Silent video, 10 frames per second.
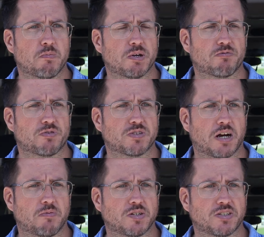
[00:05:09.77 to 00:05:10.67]
but for
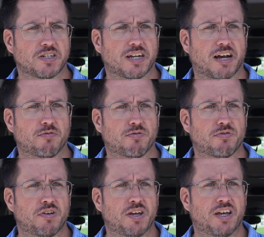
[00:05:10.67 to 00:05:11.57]
some reason
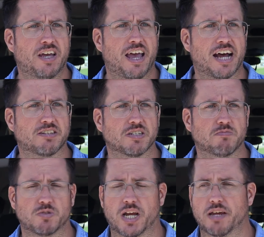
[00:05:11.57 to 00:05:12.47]
I've had
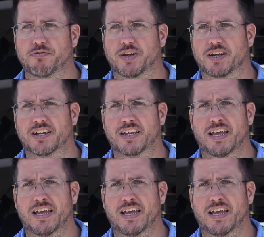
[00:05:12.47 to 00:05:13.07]
some chafing,